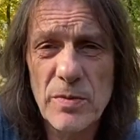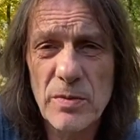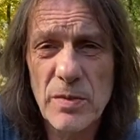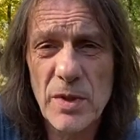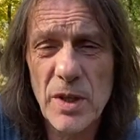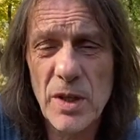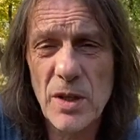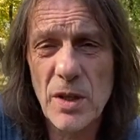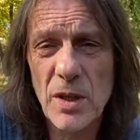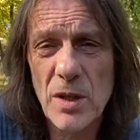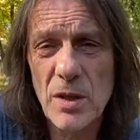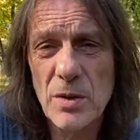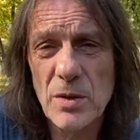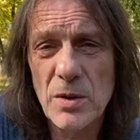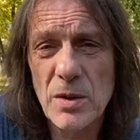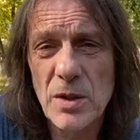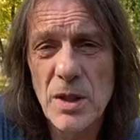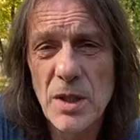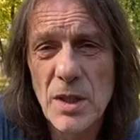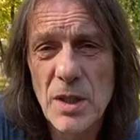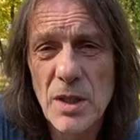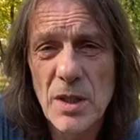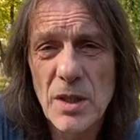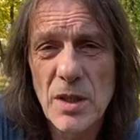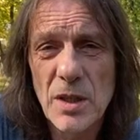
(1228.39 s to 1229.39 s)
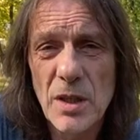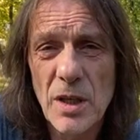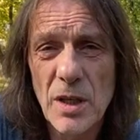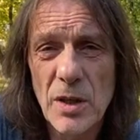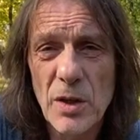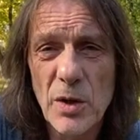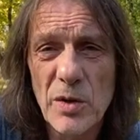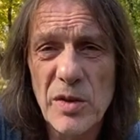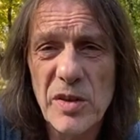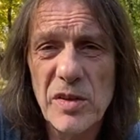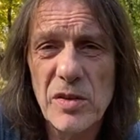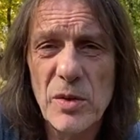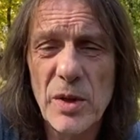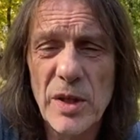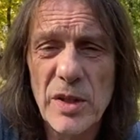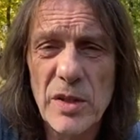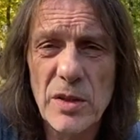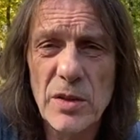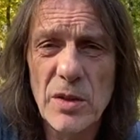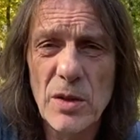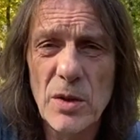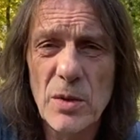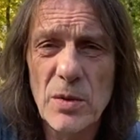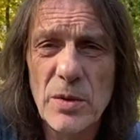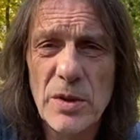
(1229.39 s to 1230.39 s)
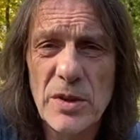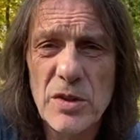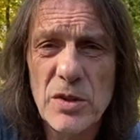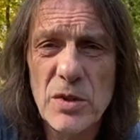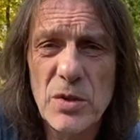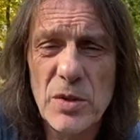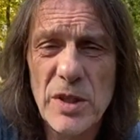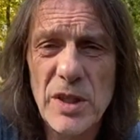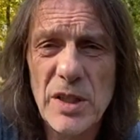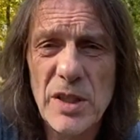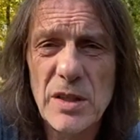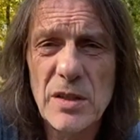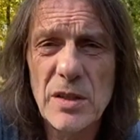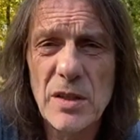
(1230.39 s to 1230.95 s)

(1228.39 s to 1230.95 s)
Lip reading: you know, no surrender, no retreat.